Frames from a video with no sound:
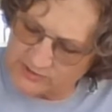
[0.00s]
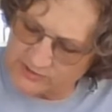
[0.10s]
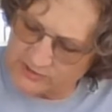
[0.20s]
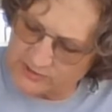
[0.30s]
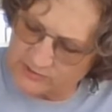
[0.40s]

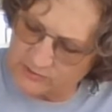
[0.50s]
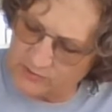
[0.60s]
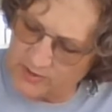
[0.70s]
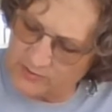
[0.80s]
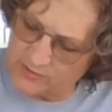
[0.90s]
is the
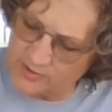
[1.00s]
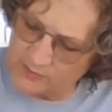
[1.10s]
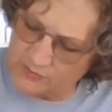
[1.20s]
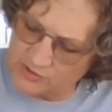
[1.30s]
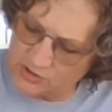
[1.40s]
ground
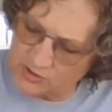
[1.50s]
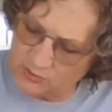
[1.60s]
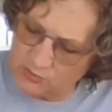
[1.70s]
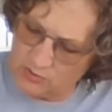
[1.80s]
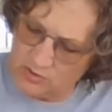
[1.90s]
up
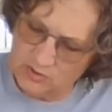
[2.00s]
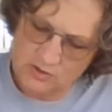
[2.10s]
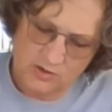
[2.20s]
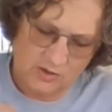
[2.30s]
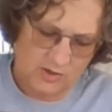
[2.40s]
charcoal,
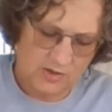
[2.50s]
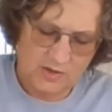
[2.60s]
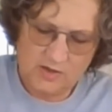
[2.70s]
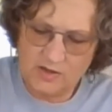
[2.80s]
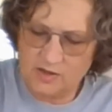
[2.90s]

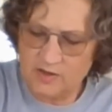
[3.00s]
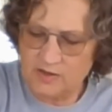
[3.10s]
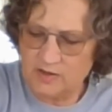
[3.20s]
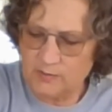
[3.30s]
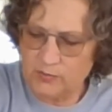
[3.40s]

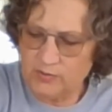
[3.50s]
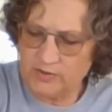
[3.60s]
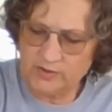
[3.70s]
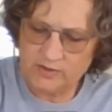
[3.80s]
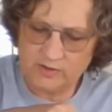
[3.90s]
and I'm
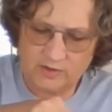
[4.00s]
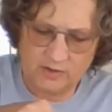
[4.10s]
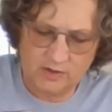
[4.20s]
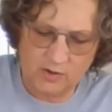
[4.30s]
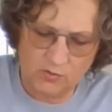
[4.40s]
putting it
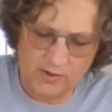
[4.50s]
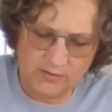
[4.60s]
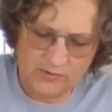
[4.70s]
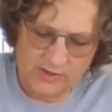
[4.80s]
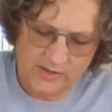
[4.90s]

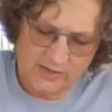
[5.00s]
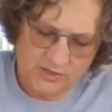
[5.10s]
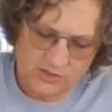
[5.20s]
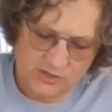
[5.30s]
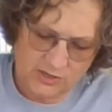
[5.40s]
around the
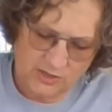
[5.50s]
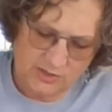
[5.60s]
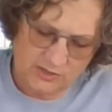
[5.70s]
edge.